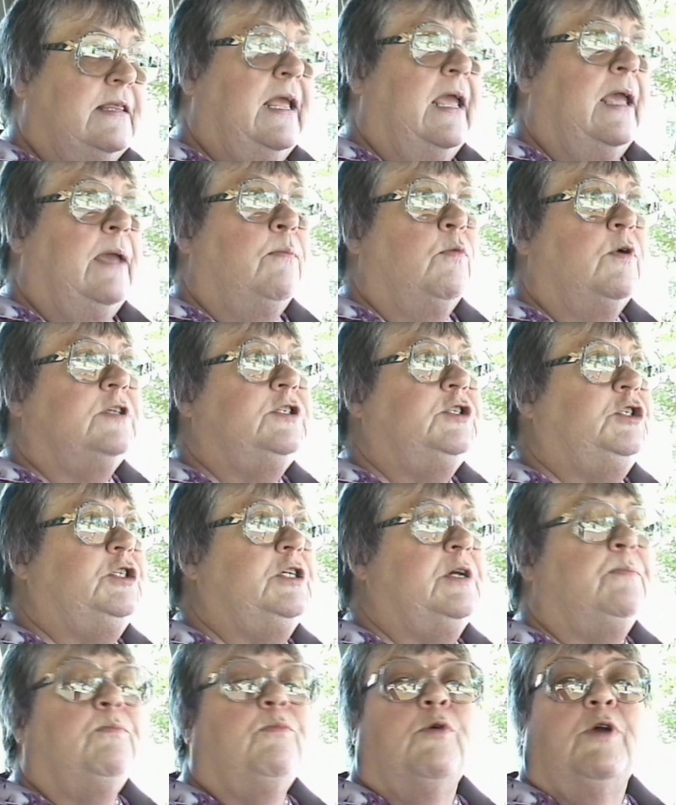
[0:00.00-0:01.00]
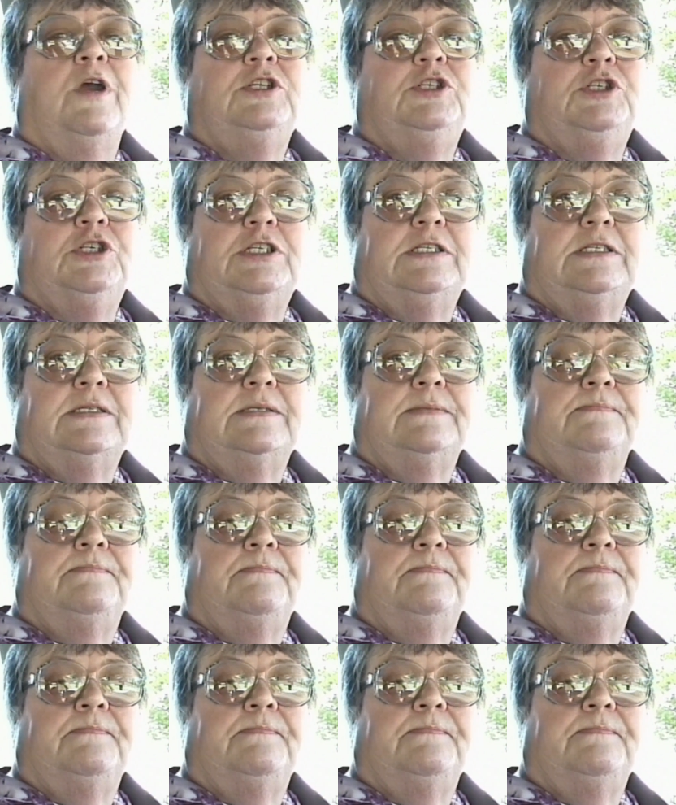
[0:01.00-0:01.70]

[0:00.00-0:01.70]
name was Jim Bridges,